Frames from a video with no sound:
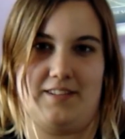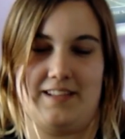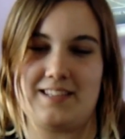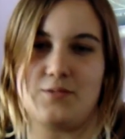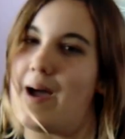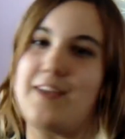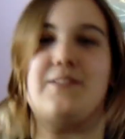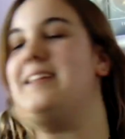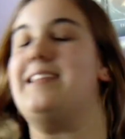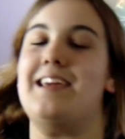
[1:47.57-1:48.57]
This is why
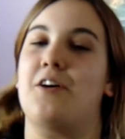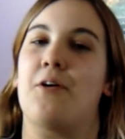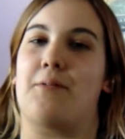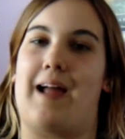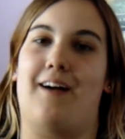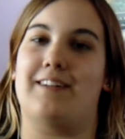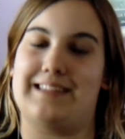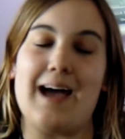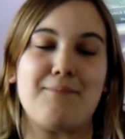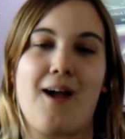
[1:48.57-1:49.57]
you need Nico around, because
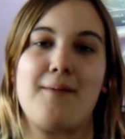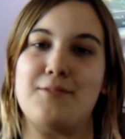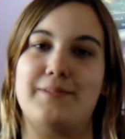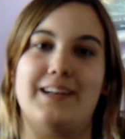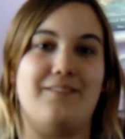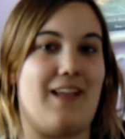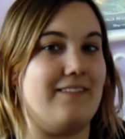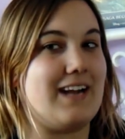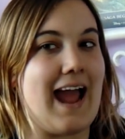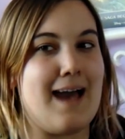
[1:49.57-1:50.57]
that problem would have
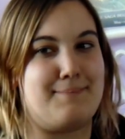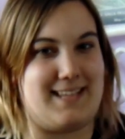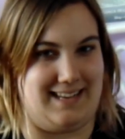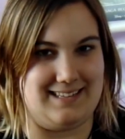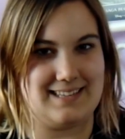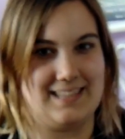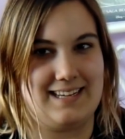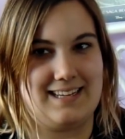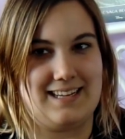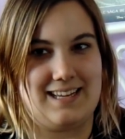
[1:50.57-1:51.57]
never happened.
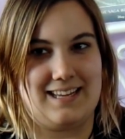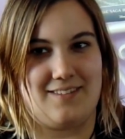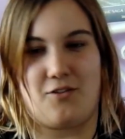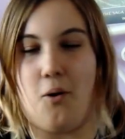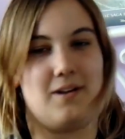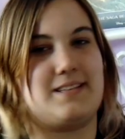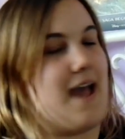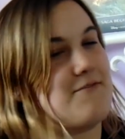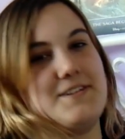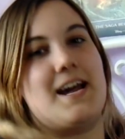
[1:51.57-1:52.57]
Of course,
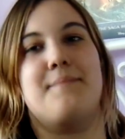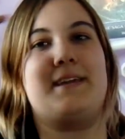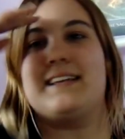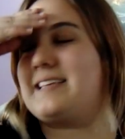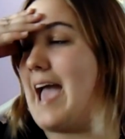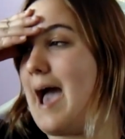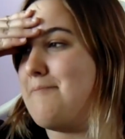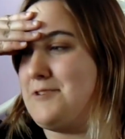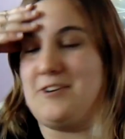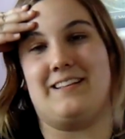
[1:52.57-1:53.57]
every time he gets
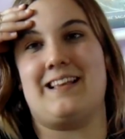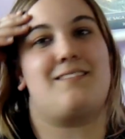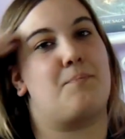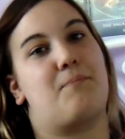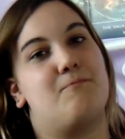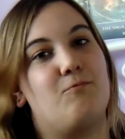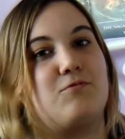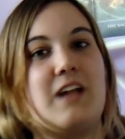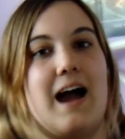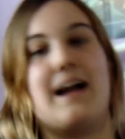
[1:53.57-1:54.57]
captured, it's at the
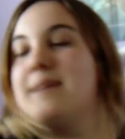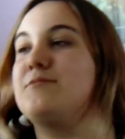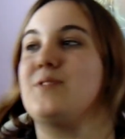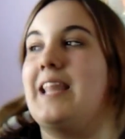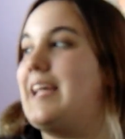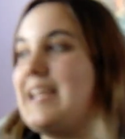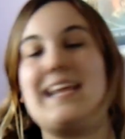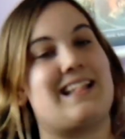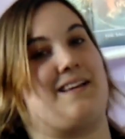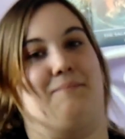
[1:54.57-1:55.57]
times when they
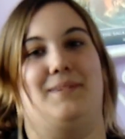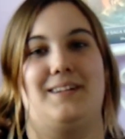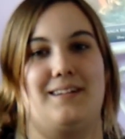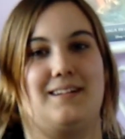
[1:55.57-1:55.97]
need him.